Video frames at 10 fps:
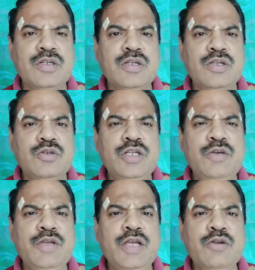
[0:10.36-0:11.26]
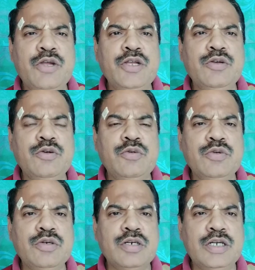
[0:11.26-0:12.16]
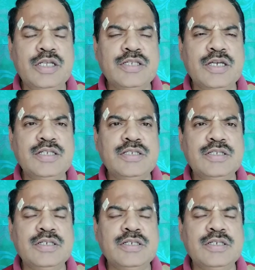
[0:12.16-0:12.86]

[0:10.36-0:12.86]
Today we are going to discuss